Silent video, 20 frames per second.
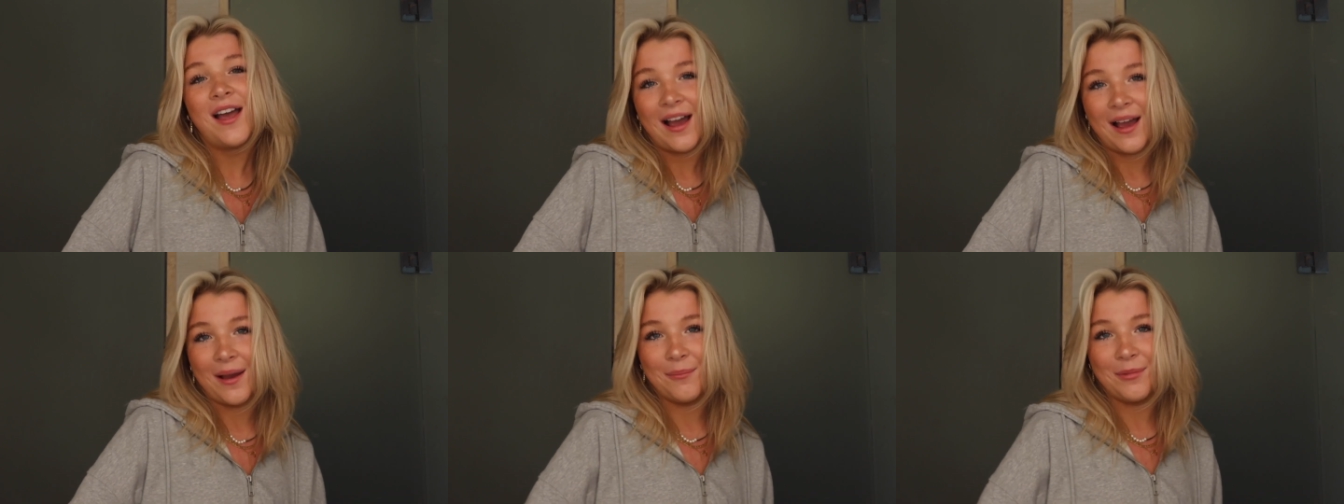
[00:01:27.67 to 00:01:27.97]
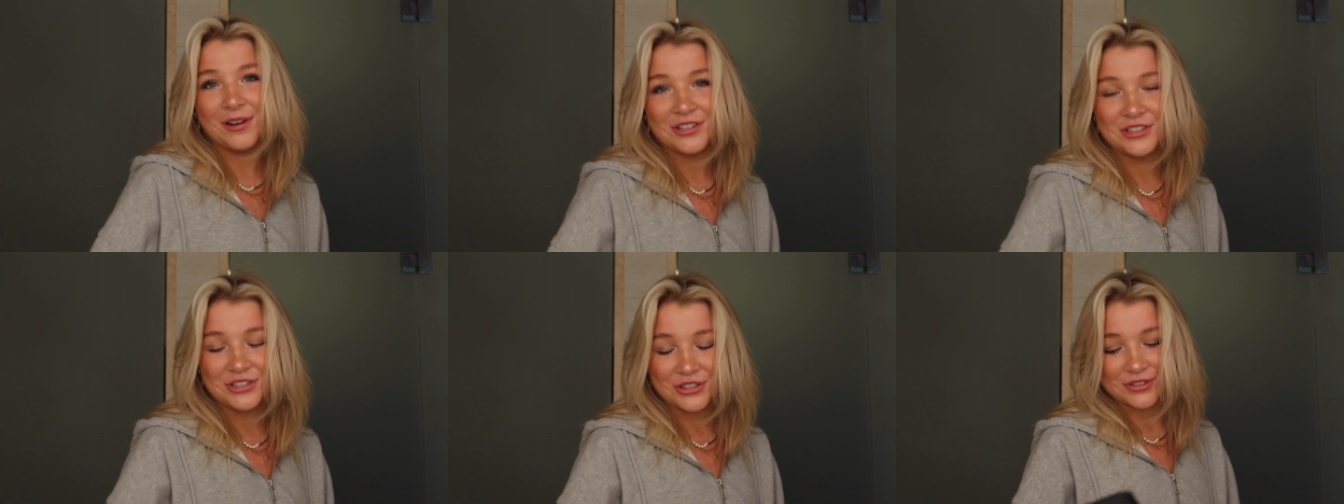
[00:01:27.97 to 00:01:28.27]
I'm
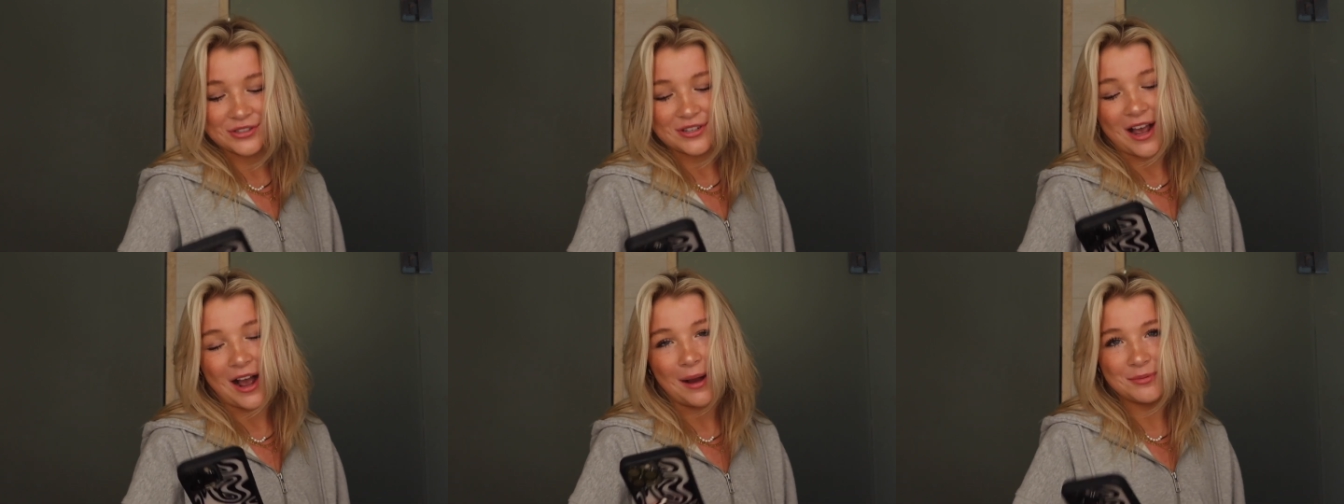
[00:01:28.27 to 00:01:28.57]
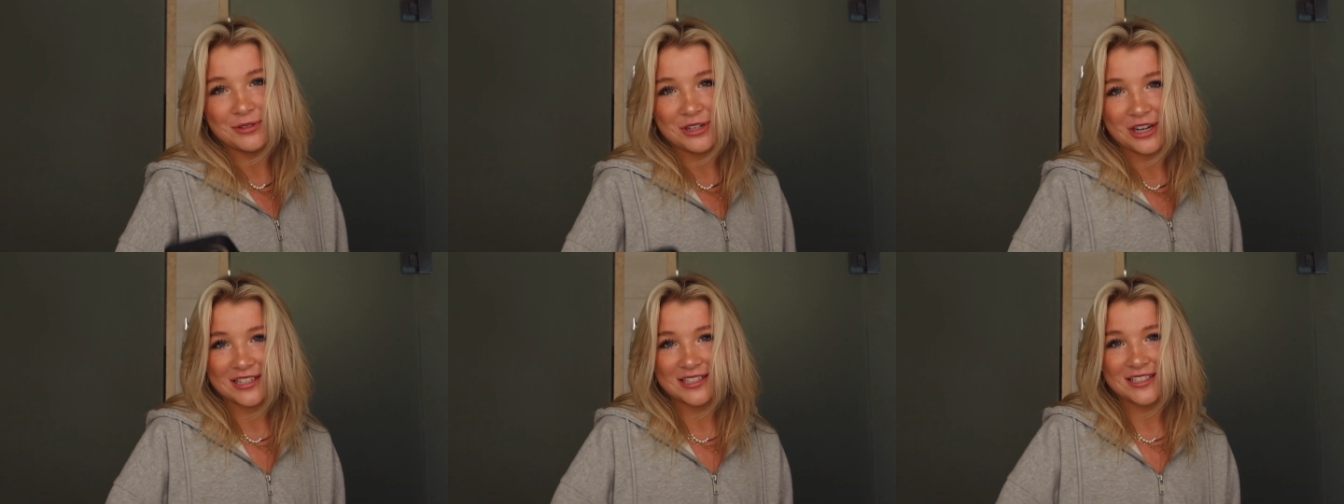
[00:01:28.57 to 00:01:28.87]
gonna choose
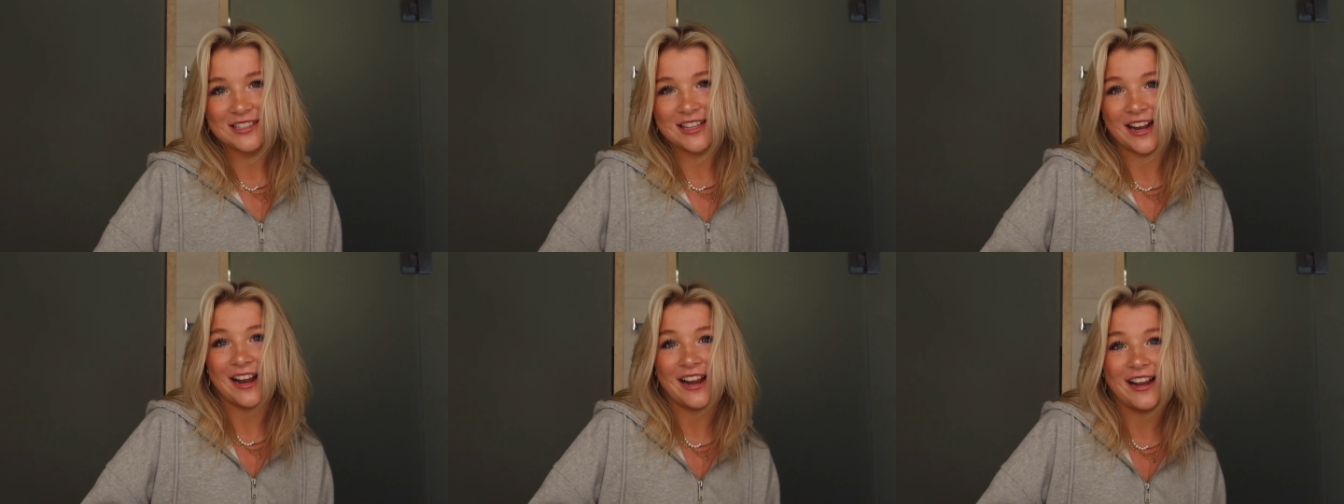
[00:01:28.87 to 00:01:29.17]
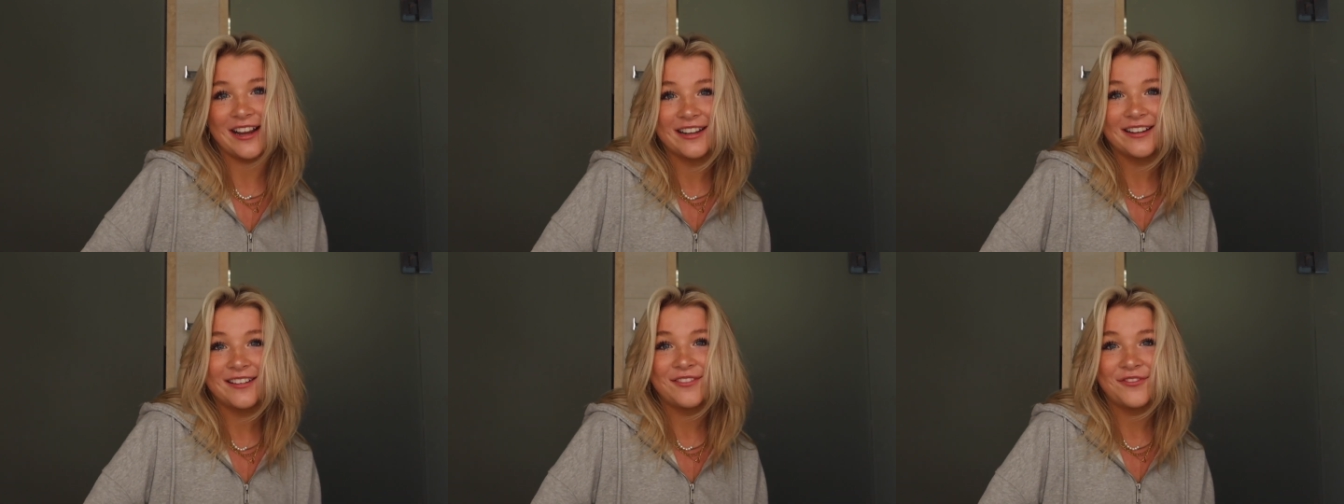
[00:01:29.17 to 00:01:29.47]
objects that
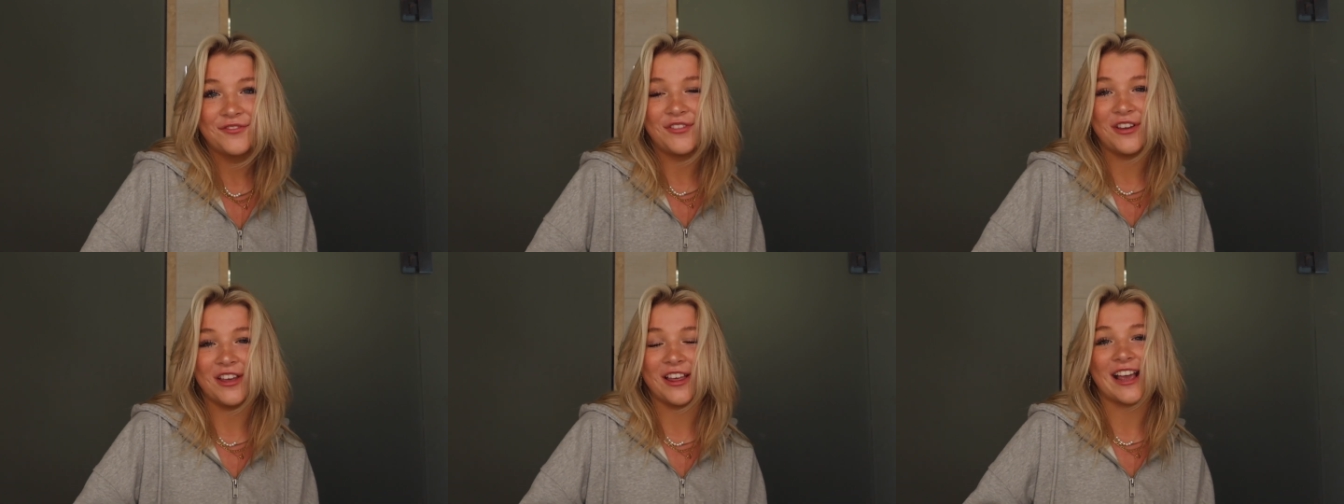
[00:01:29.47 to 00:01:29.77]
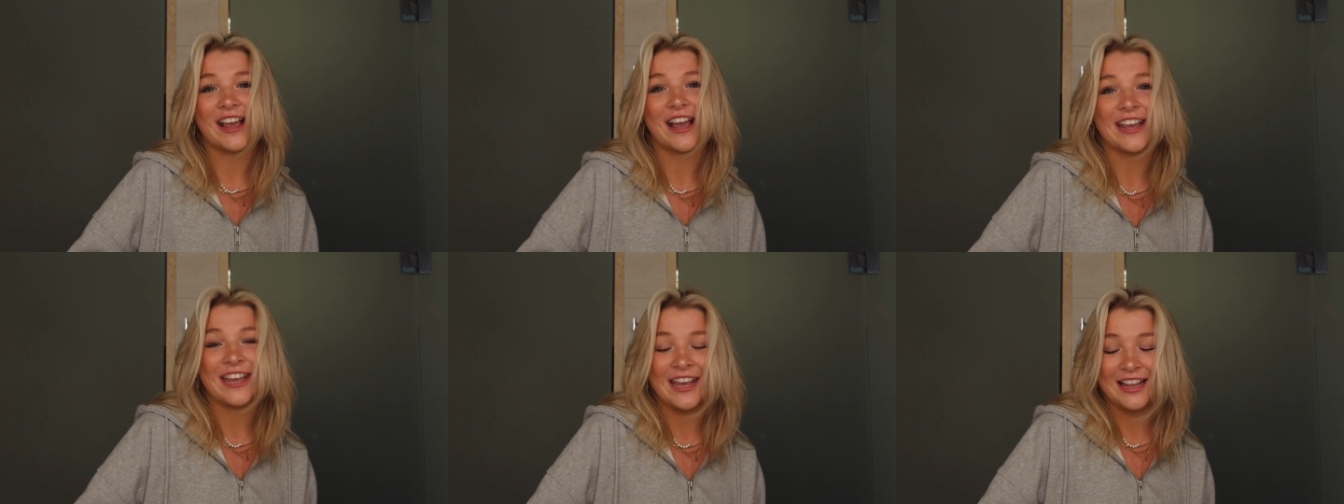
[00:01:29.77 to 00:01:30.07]
I feel
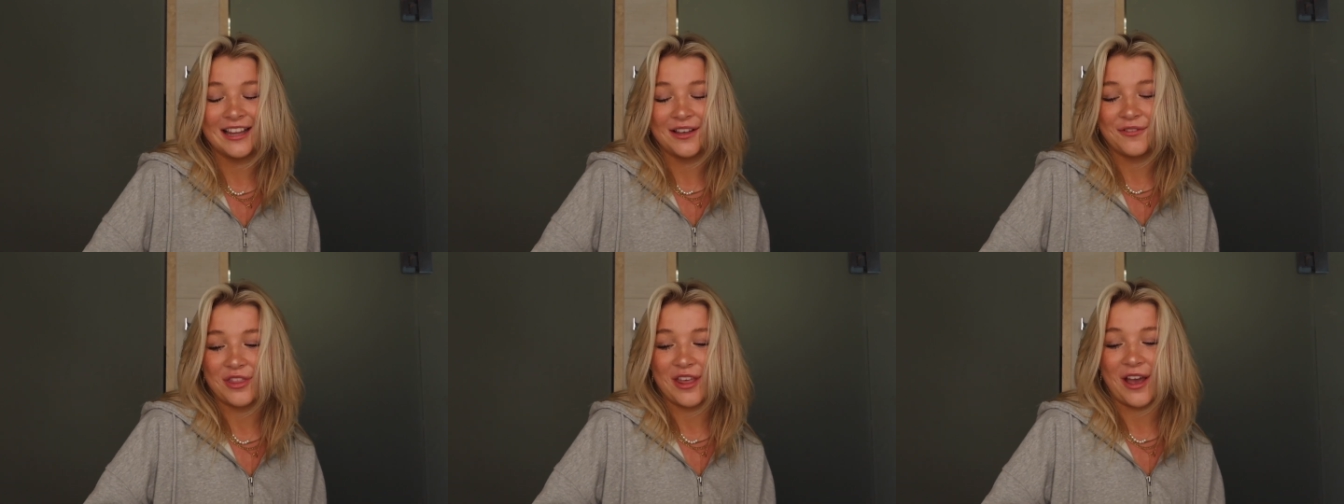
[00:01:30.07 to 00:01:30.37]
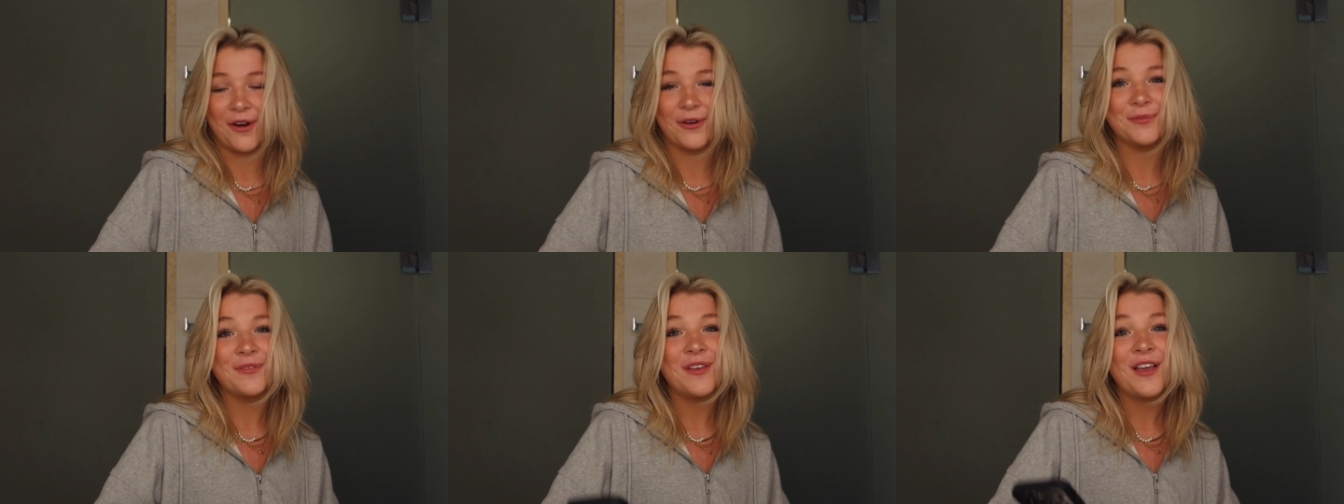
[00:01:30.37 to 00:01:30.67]
like I can't live
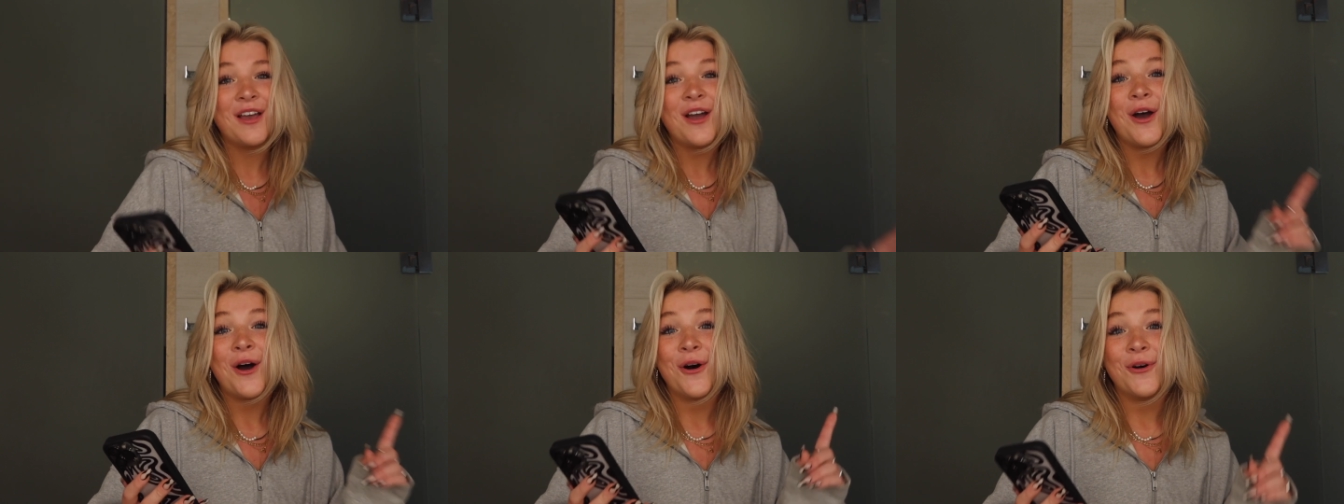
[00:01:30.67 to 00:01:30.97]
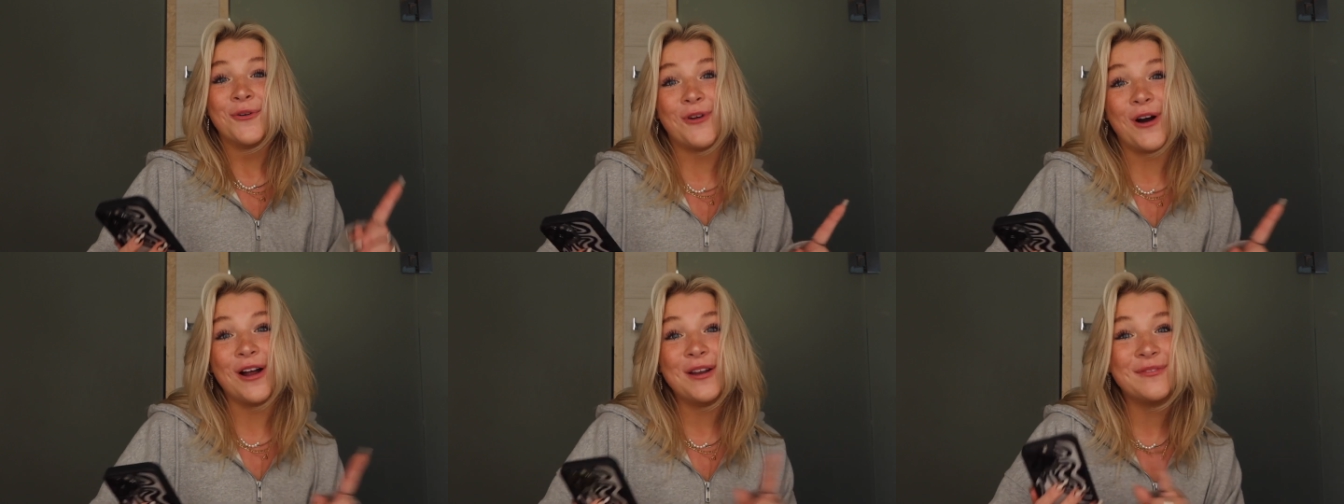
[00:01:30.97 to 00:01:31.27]
without.
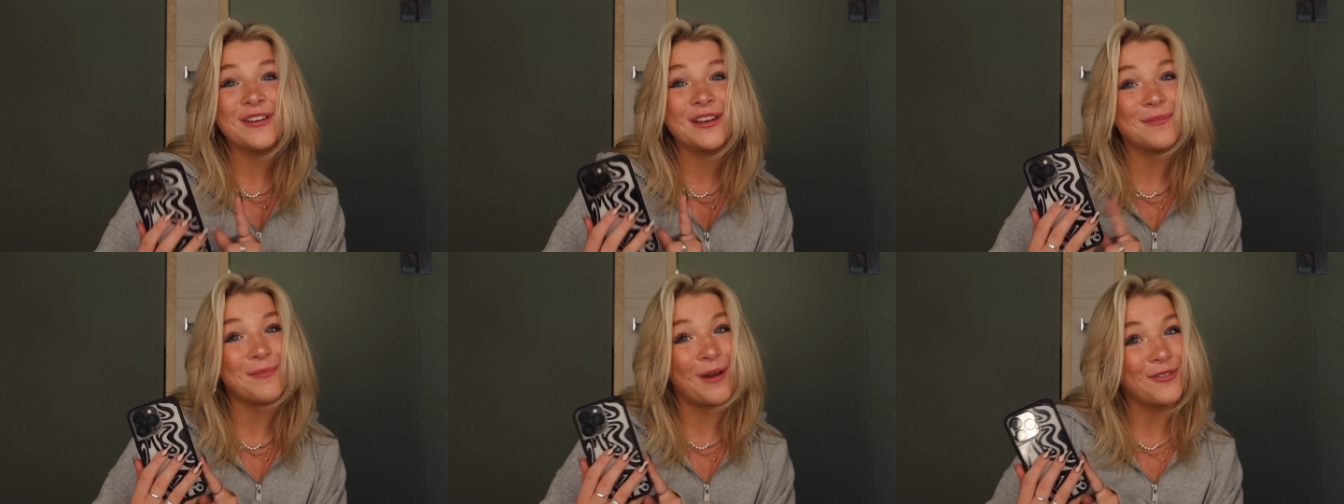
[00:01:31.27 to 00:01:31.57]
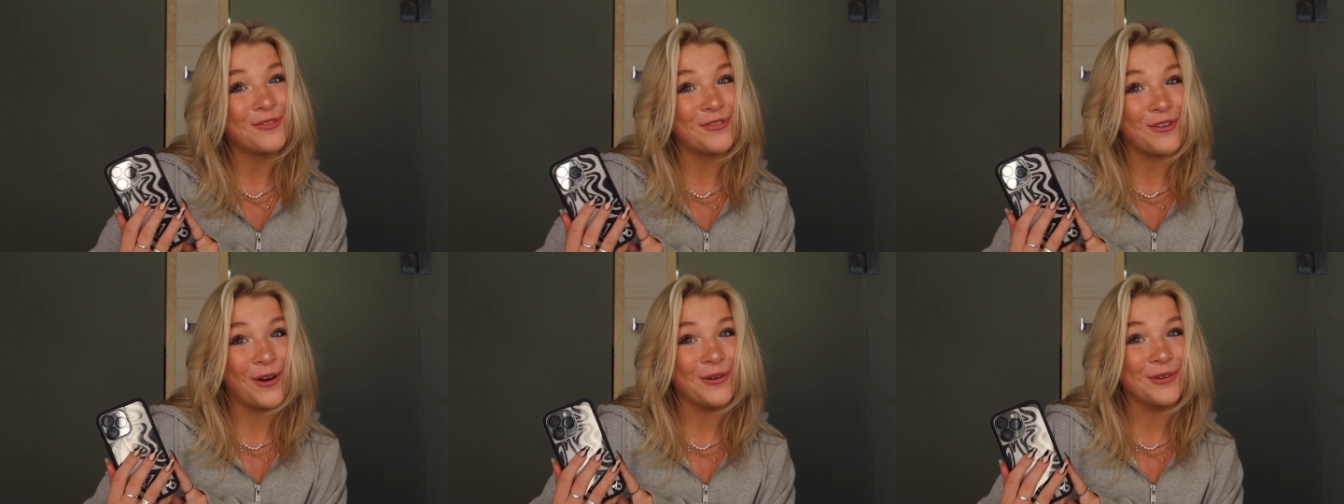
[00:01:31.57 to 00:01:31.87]
One being
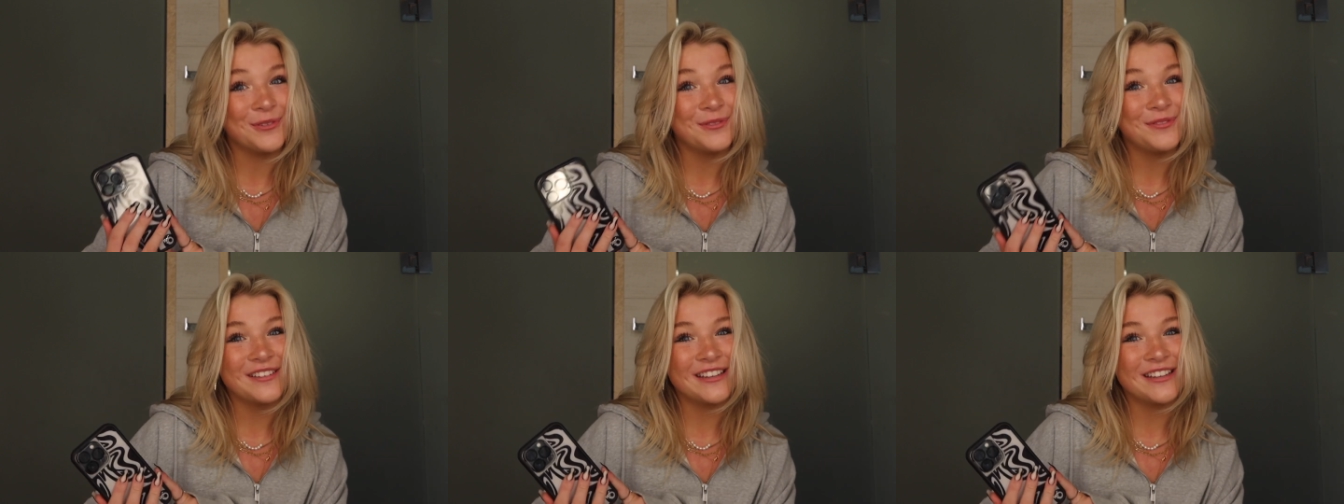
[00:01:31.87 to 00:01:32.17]
my phone.